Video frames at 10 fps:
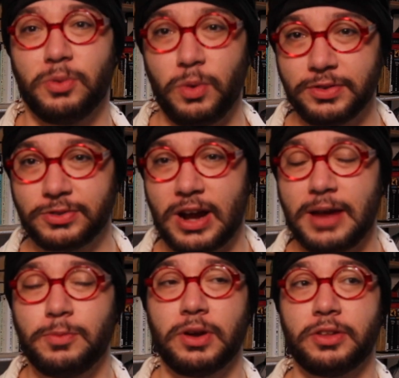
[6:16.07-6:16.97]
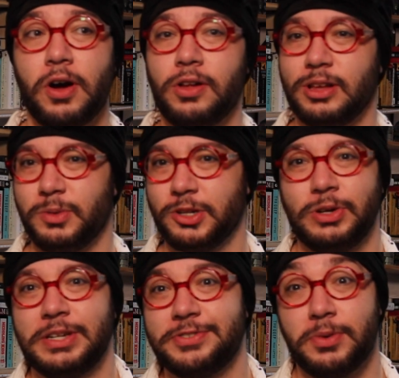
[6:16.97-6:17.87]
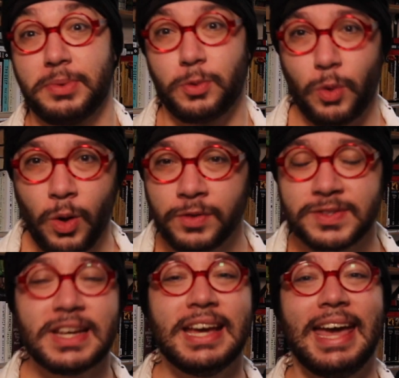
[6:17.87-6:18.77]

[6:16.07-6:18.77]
the wolf tribe where they're all able to transform into wolves,